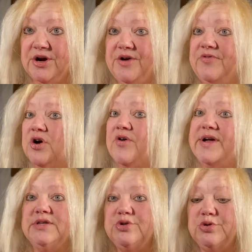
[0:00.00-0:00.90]
If they're
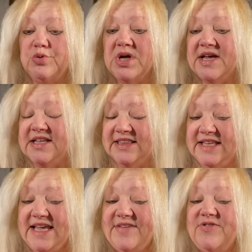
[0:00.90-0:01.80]
going to
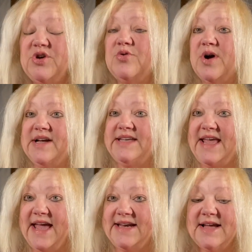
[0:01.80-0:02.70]
leave you
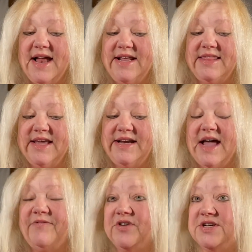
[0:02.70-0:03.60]
again kind of thing.
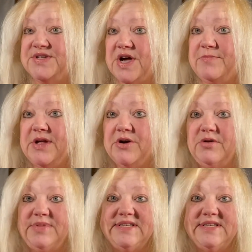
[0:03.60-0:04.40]
Now, for some, they're going to be